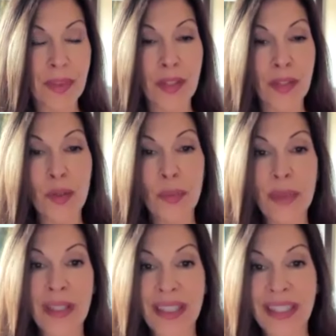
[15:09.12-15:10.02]
the new
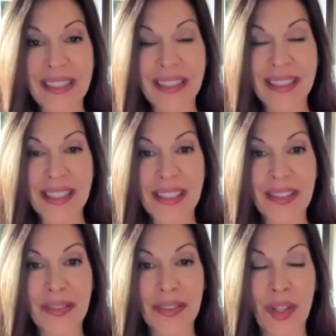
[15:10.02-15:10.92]
beginnings
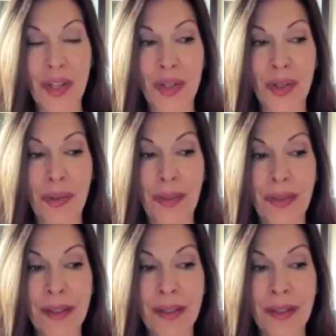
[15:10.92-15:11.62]
for our earth?